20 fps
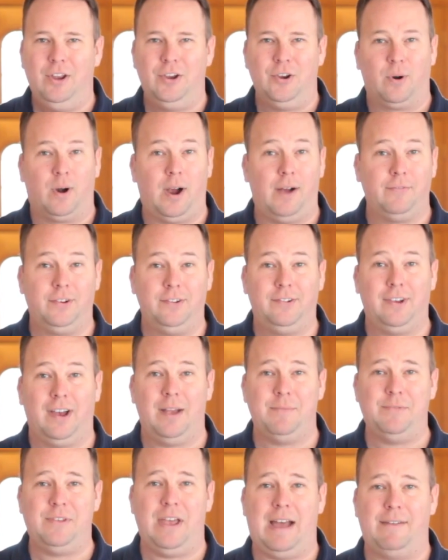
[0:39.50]
you're
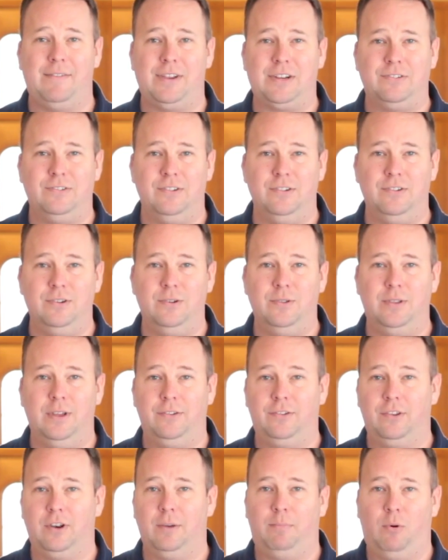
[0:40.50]
oftentimes having to do
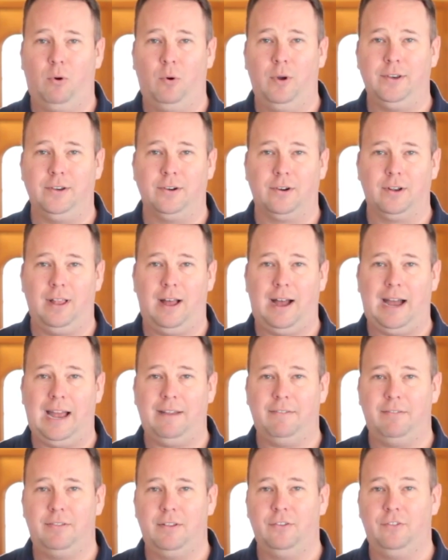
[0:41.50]
this at a point in your
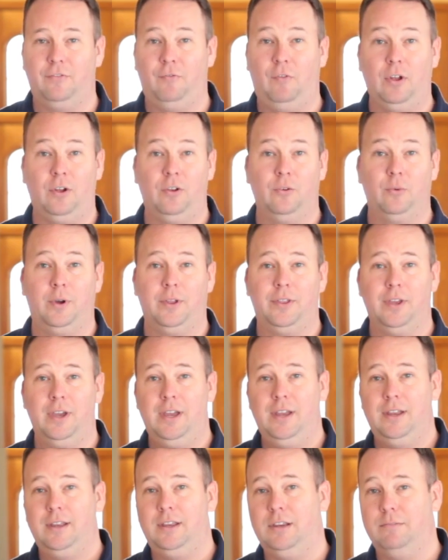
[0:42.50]
life that's filled with
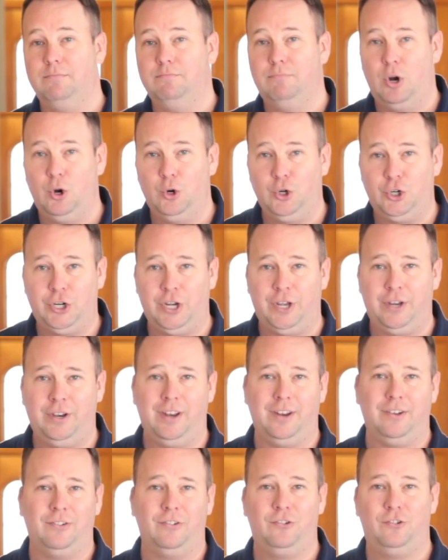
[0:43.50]

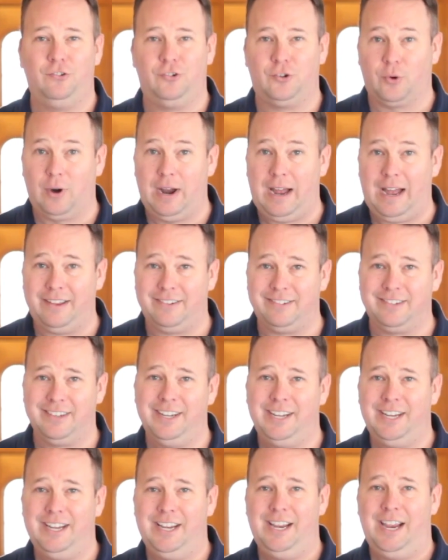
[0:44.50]
emotion and stress
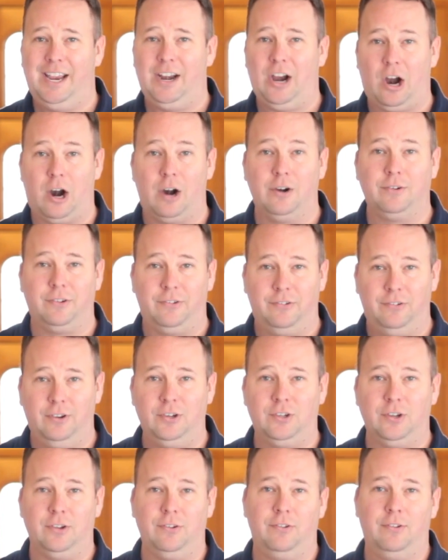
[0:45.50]
and hard
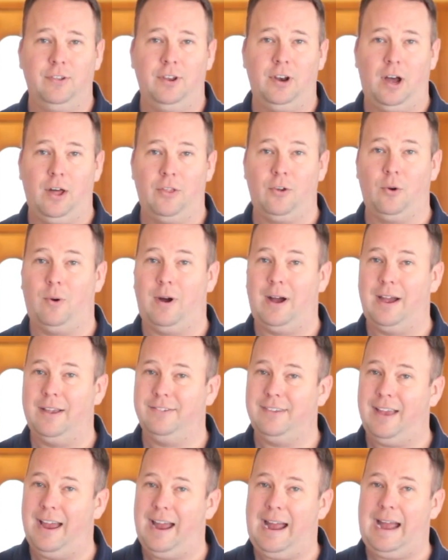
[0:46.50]
decisions that
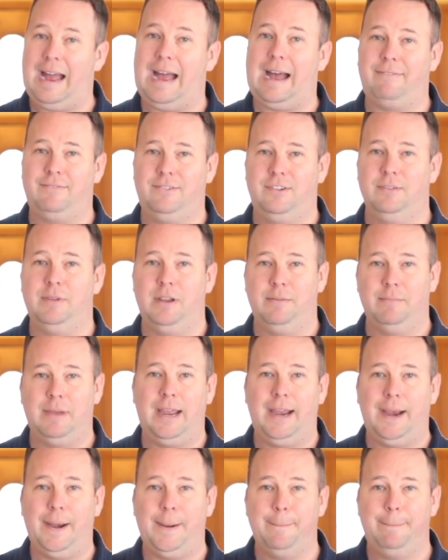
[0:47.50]
otherwise have to be
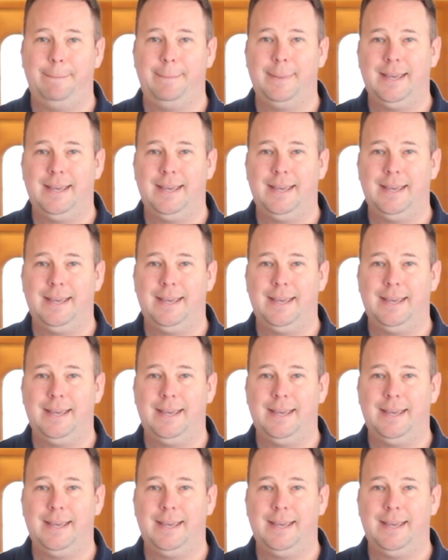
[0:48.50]
made.